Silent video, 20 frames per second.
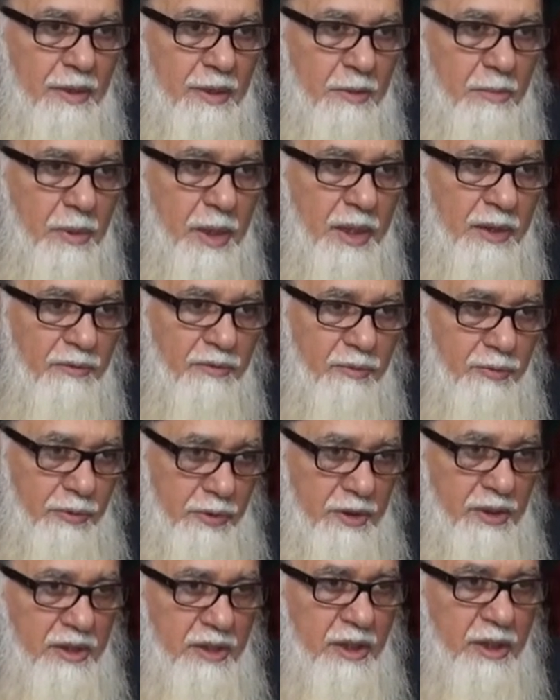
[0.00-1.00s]
Smelly
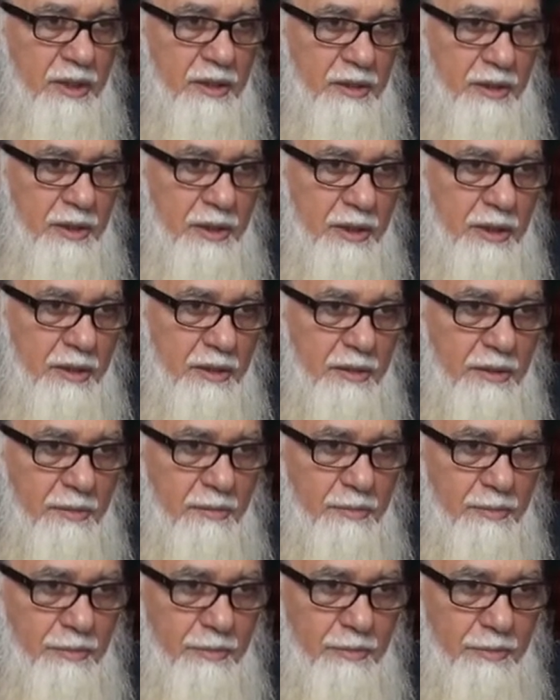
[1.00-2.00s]
food is easy.
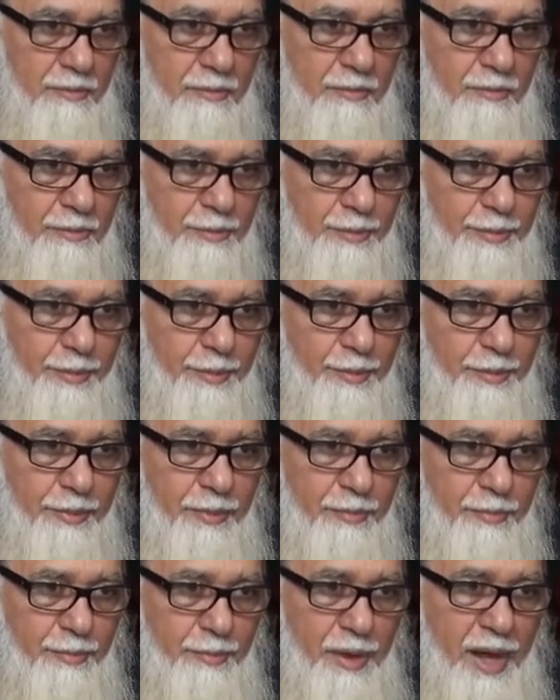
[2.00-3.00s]

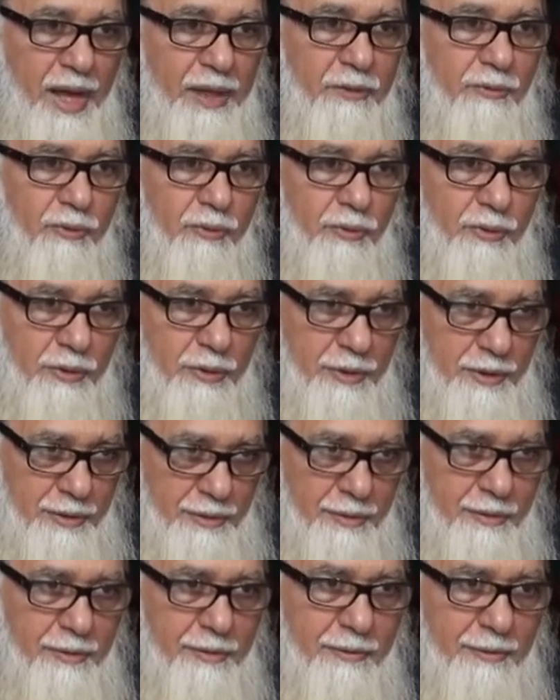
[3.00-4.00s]
Bad food
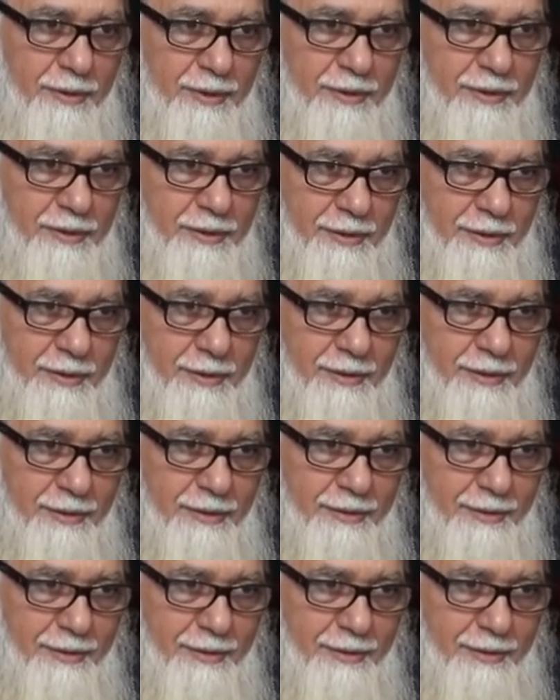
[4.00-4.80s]
is what is.